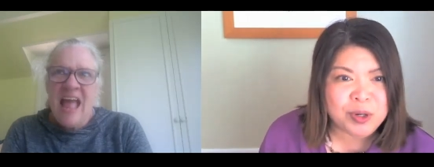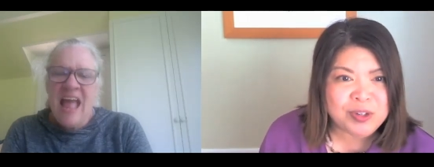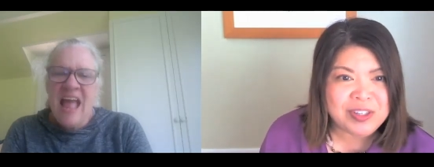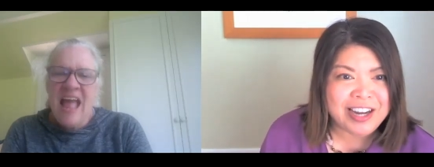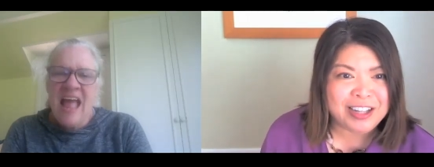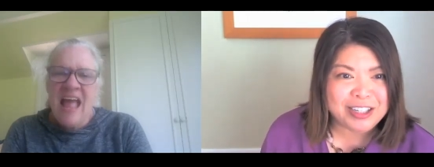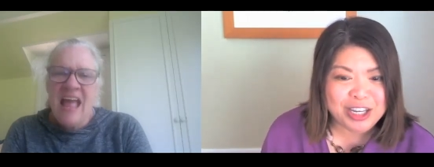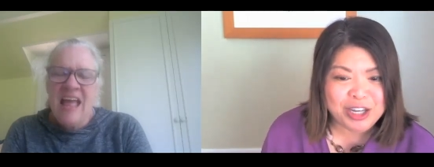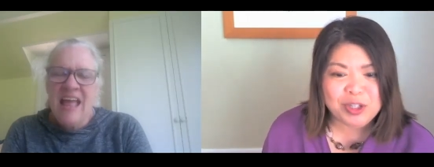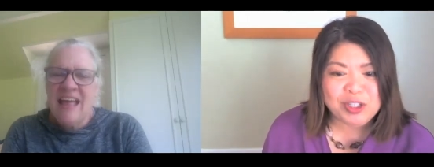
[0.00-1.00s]

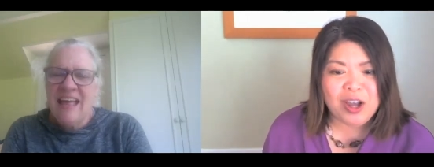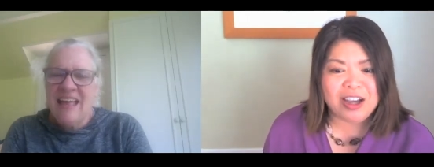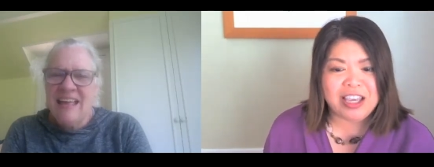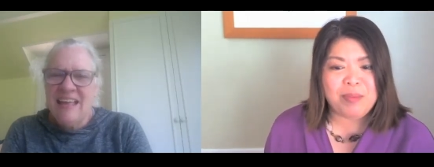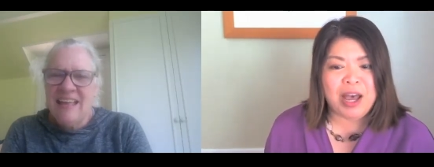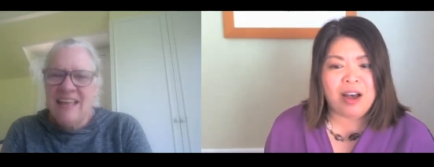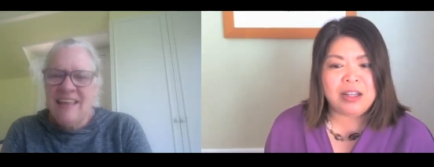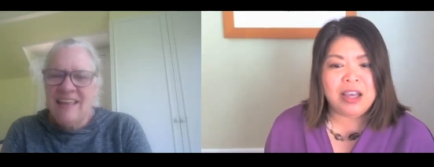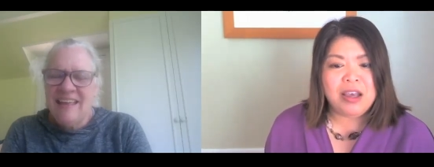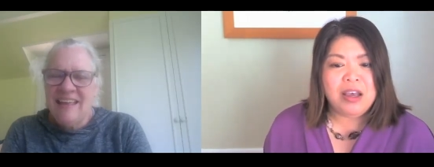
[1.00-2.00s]
Speaker 1: personality we're talking about.
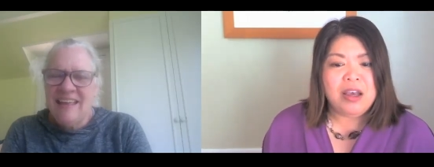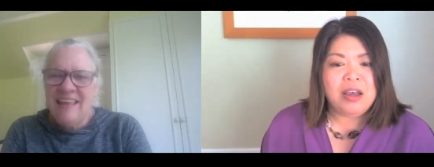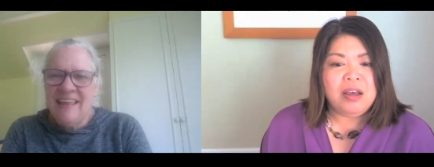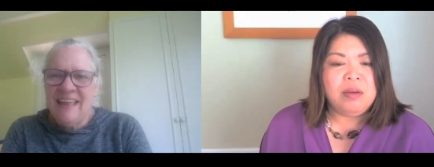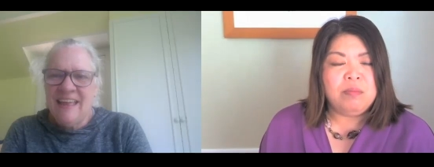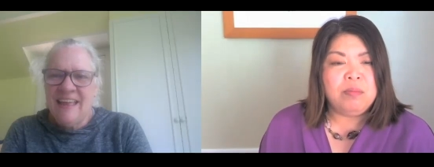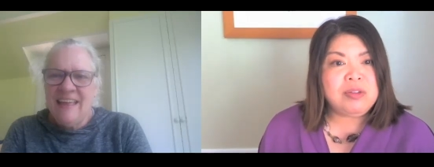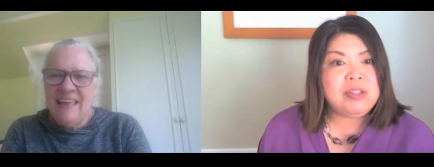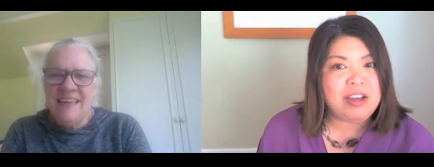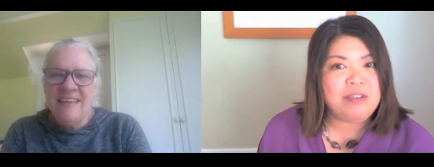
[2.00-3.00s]

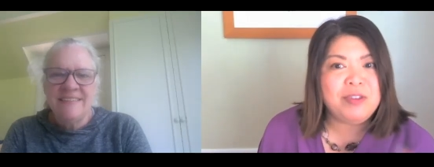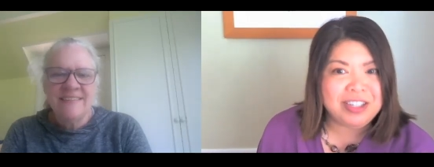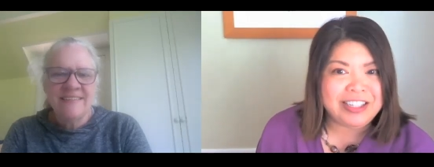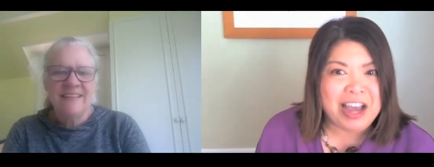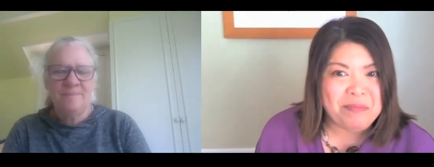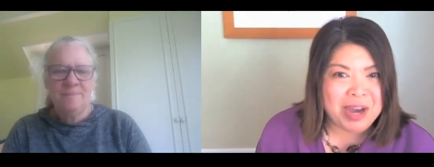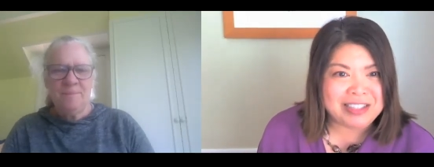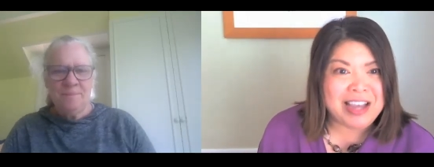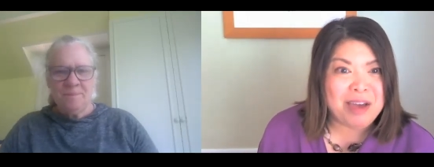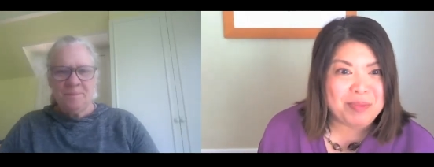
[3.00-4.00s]
Most definitely not my
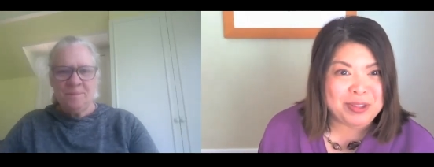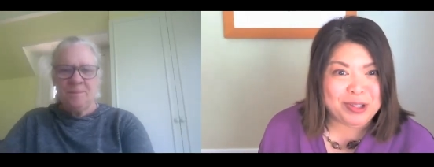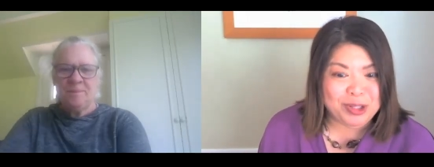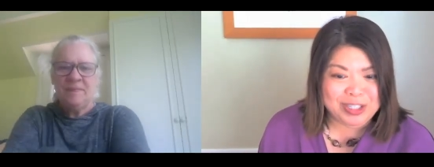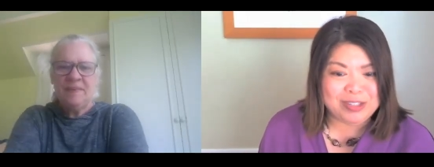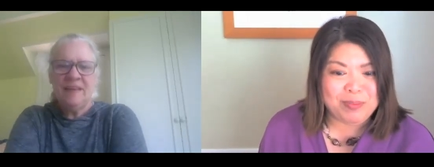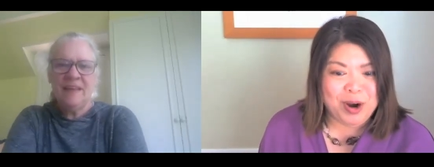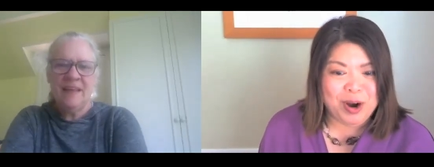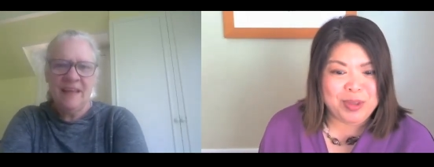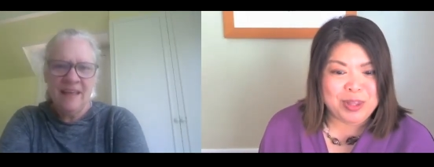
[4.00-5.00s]
type in the looks
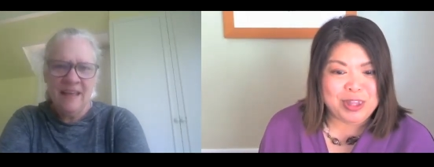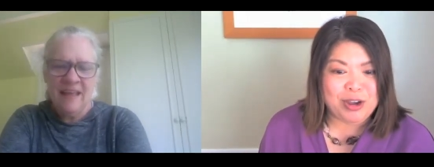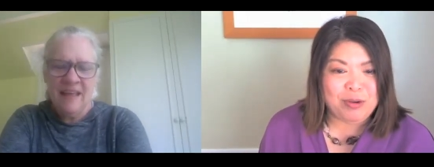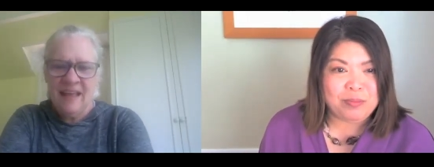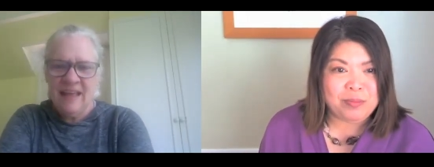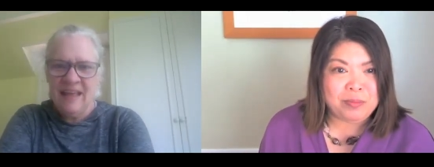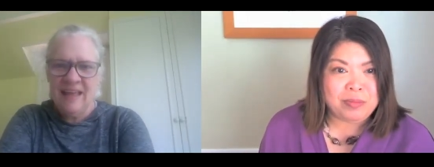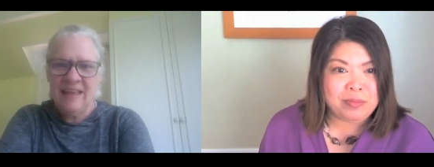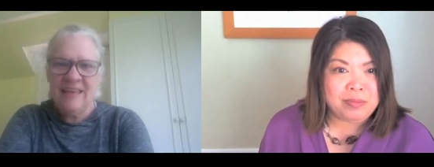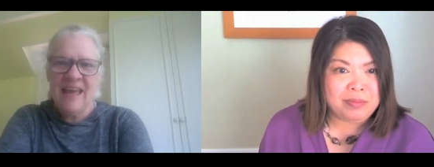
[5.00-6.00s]
department, though.
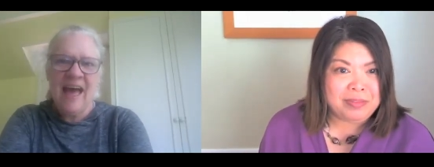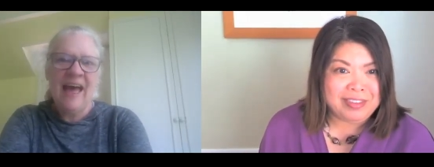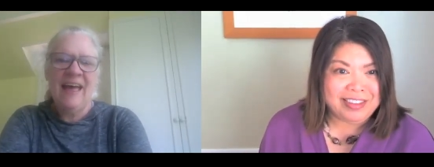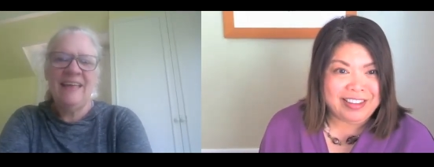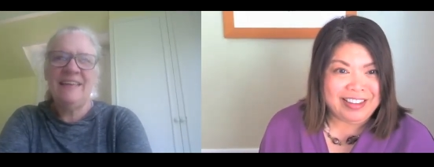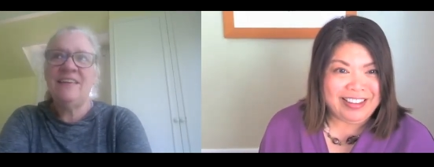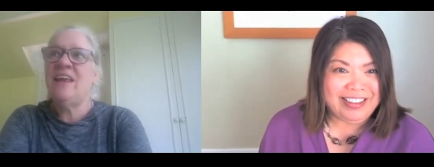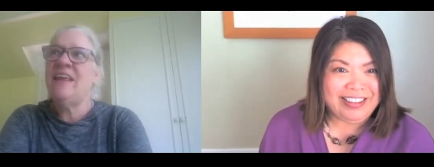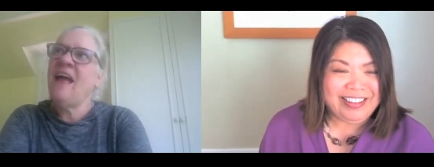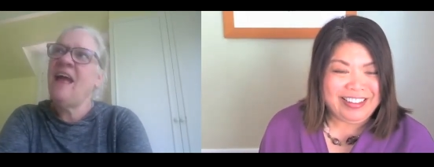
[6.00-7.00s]
Speaker 2: Yeah.
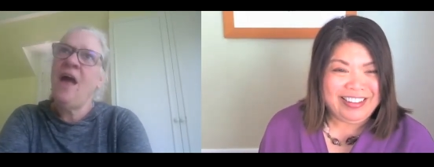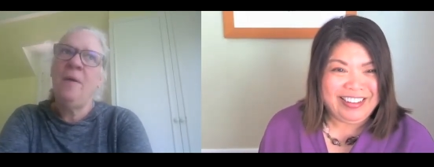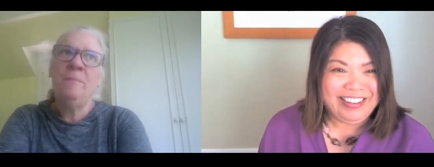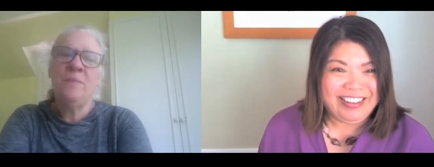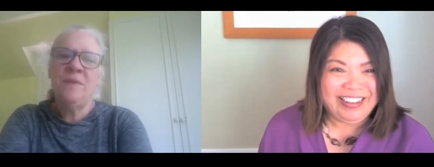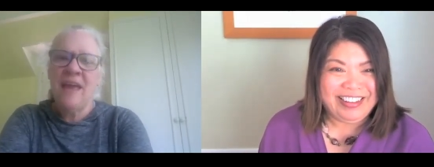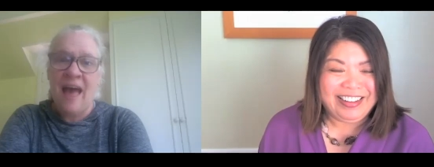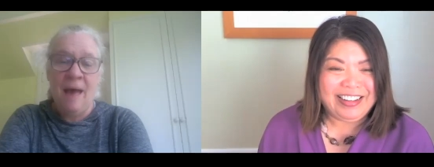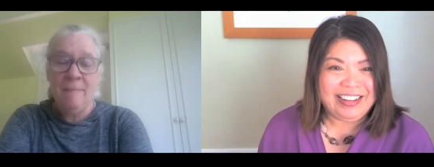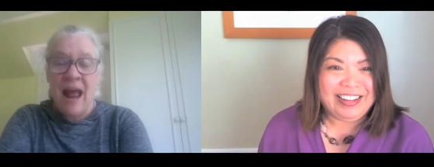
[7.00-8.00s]
Um, yeah. I
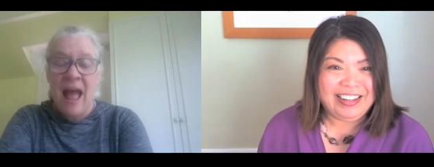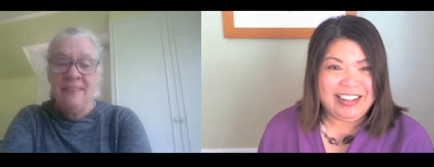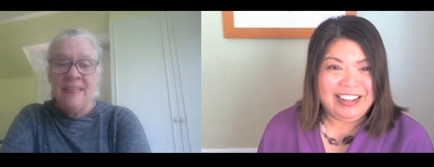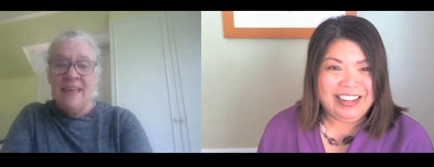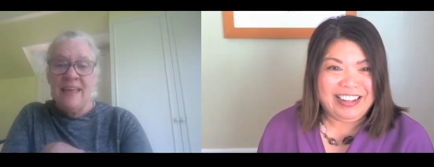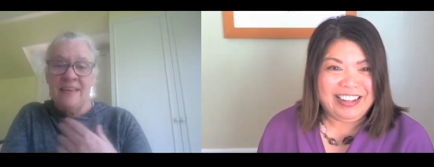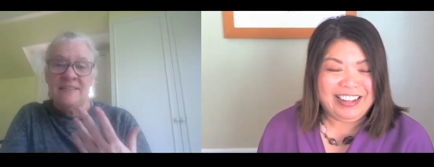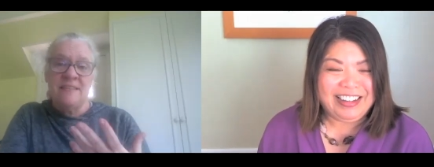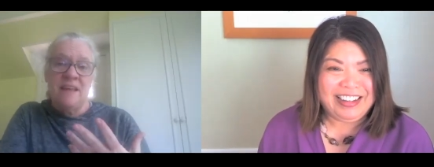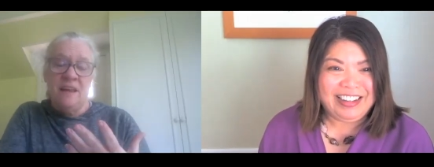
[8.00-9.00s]
mean, I think he's
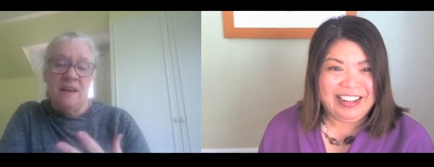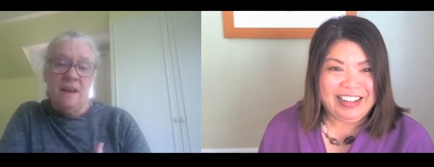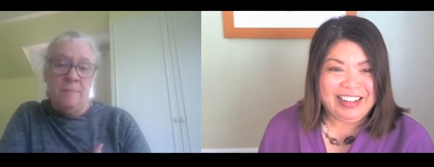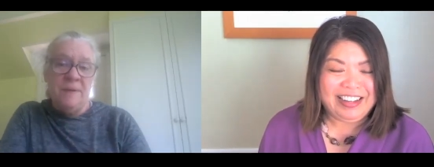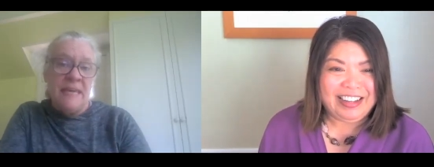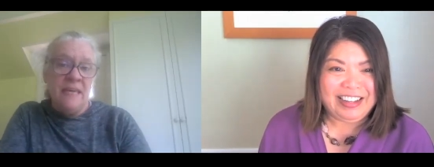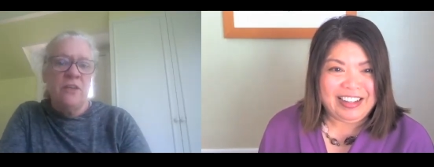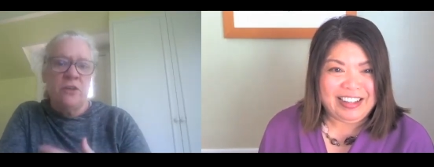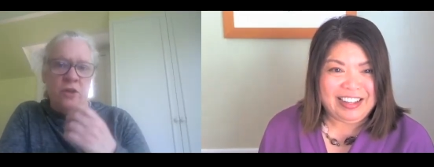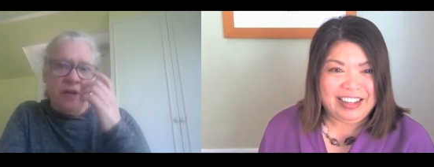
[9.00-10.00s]
an
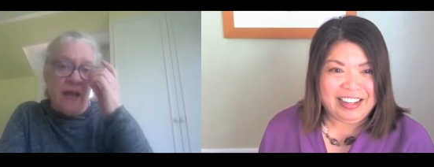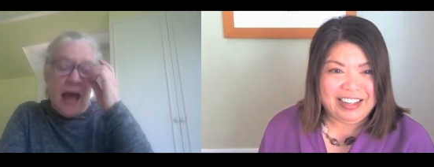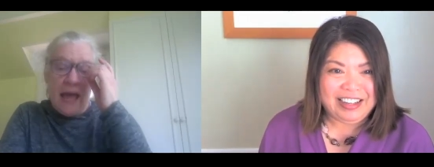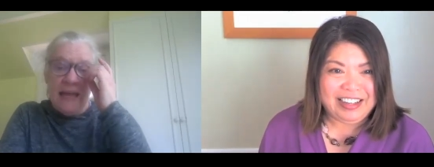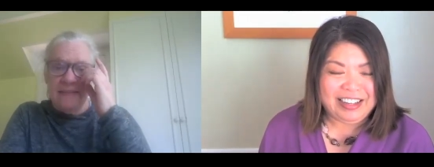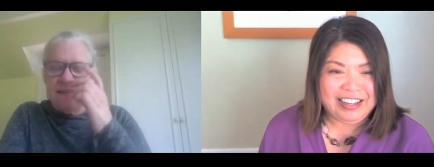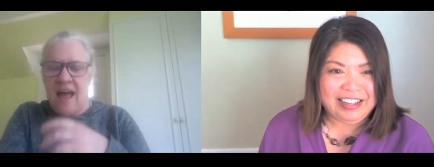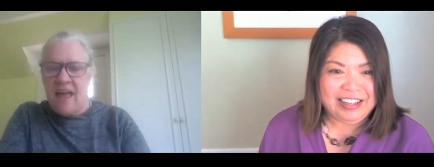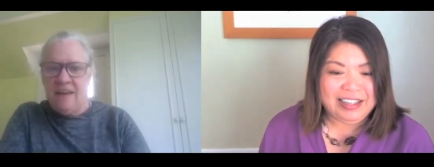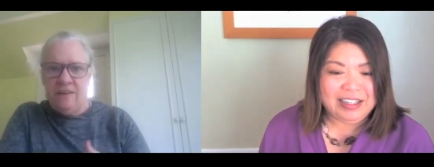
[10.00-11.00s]
appealing looking guy. He's
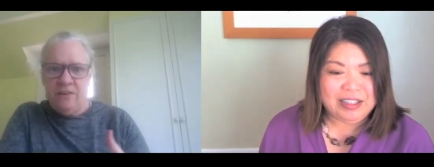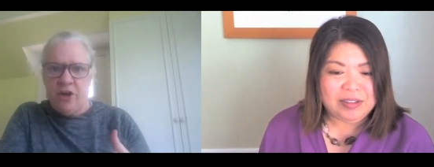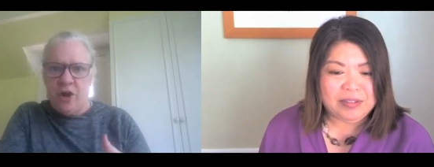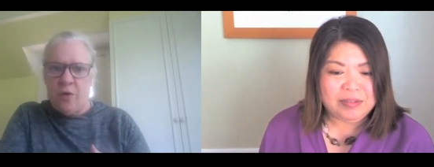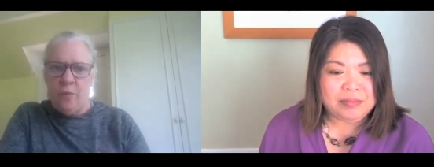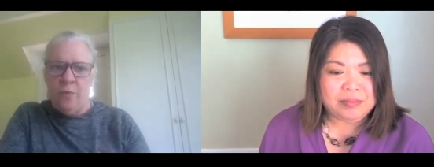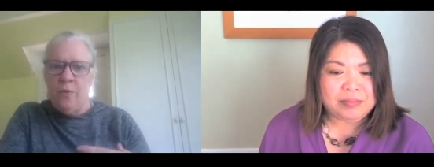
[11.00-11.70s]
not, you know,